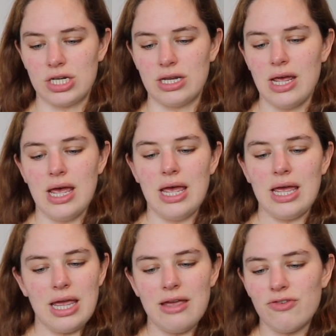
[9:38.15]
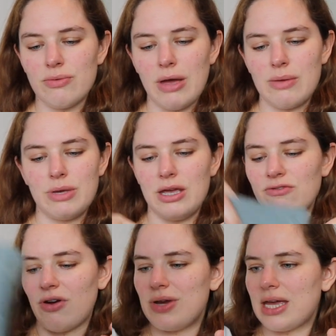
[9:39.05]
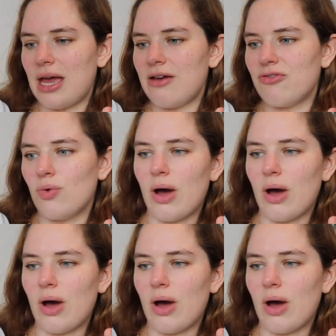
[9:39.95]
And even by being very careful,